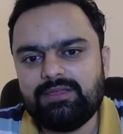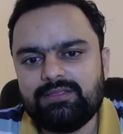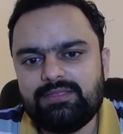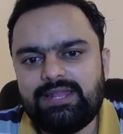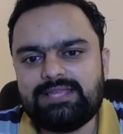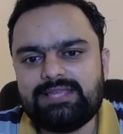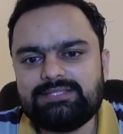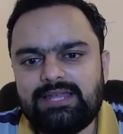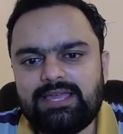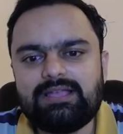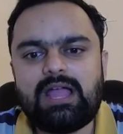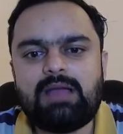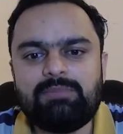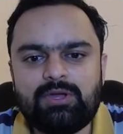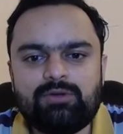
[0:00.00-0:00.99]
Then I said like,
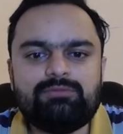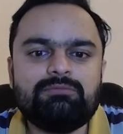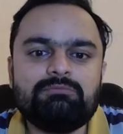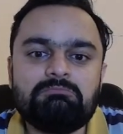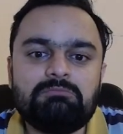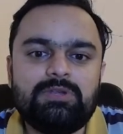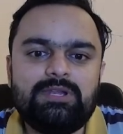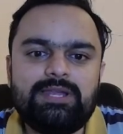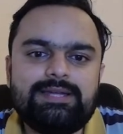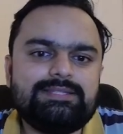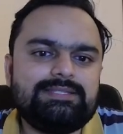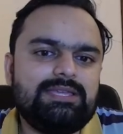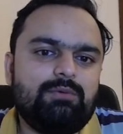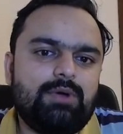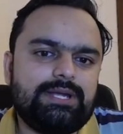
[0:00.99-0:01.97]
calm down, let's
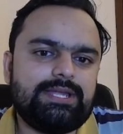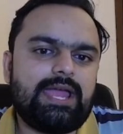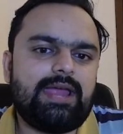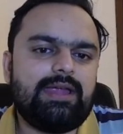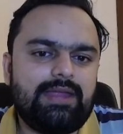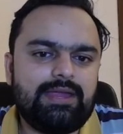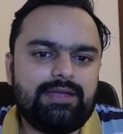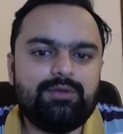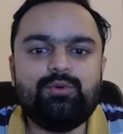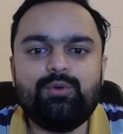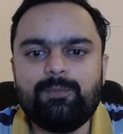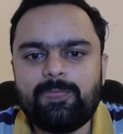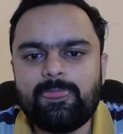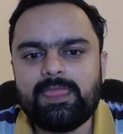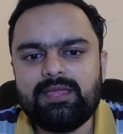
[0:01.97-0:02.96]
see what can I do.